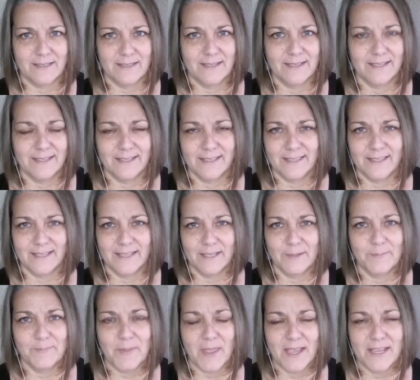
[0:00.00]
in
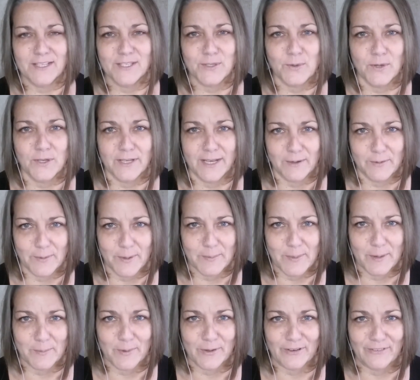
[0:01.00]
high school, I
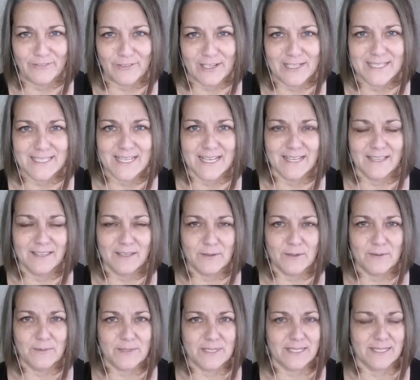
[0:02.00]
remember a friend saying that
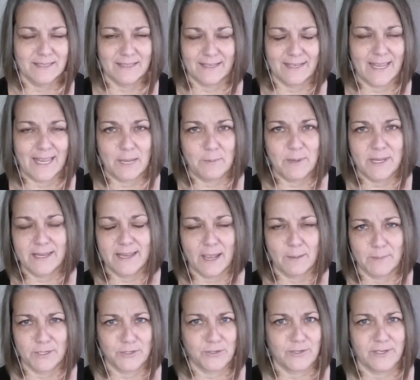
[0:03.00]
it was in like AP
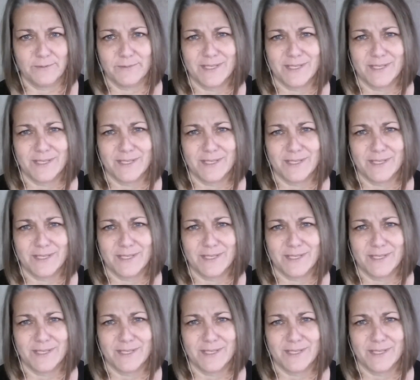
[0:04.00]
chemistry.